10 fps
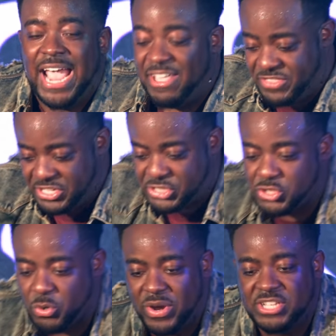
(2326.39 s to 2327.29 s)
And this
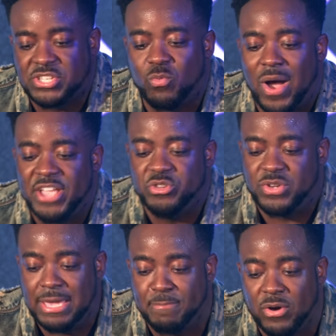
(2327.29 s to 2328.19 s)
is the reason why you
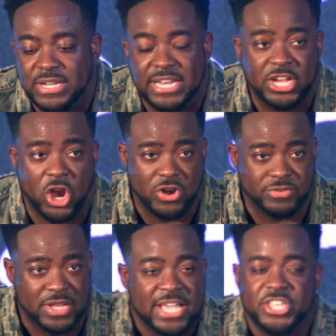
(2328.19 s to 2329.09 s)
keep on getting
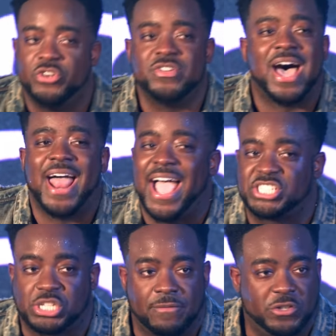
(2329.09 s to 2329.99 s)
hurt. You're not
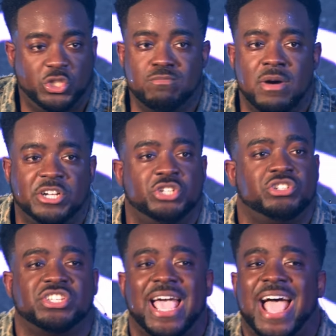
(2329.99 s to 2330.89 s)
asking for too much.
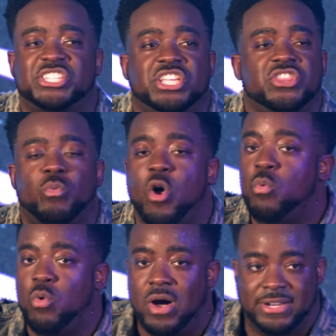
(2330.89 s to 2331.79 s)
You're just asking the
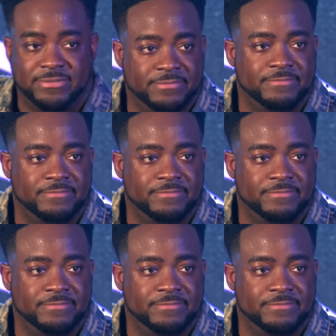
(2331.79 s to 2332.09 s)
wrong one.